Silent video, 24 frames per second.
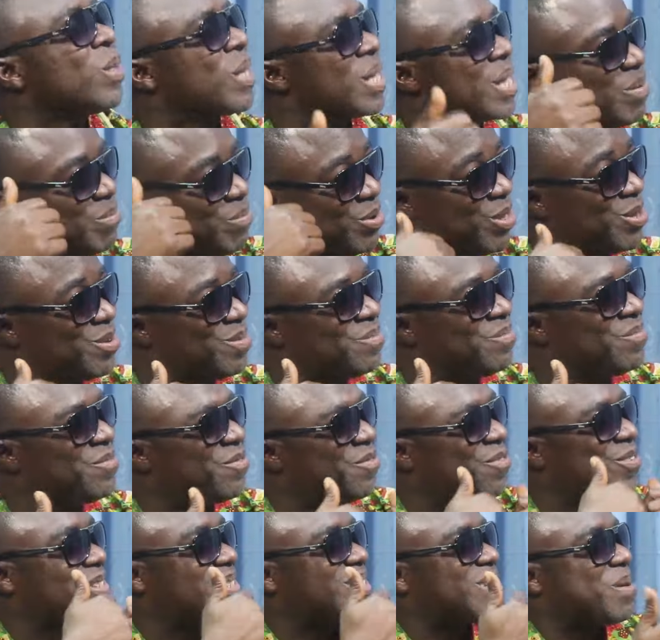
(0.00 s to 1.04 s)
Ebino
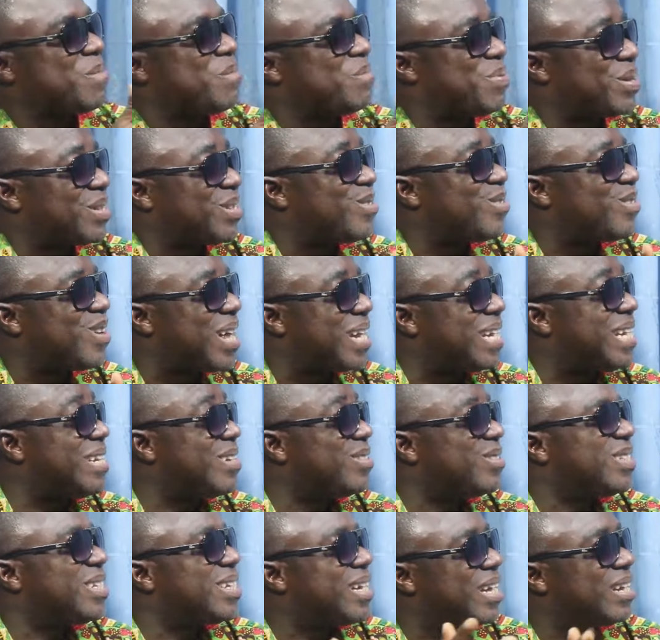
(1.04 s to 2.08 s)
for some particular
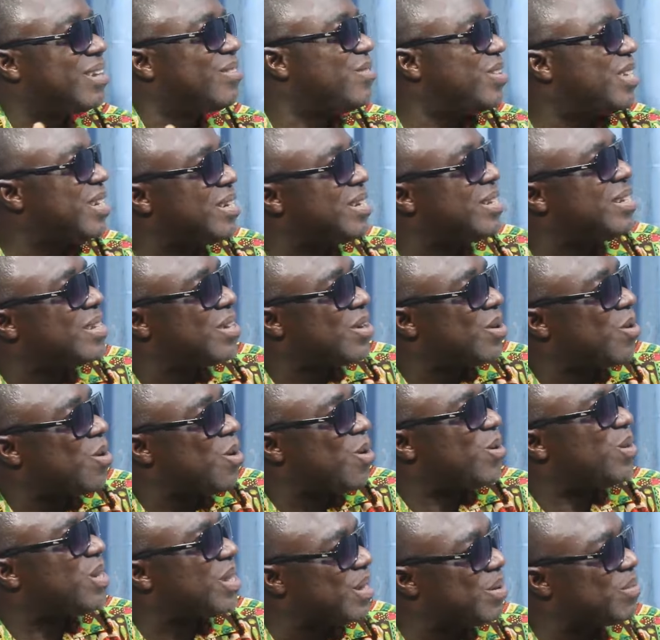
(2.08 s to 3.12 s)
deals. You can even
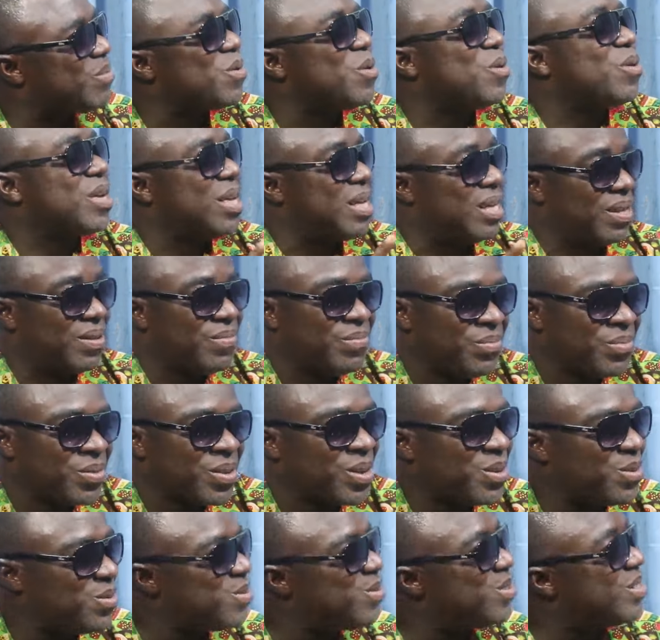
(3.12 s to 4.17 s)
call them. Okay,
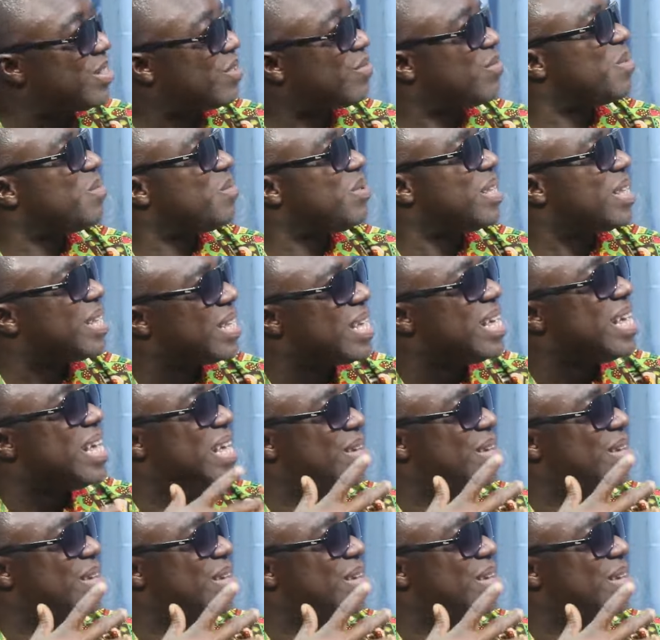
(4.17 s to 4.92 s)
do this for me.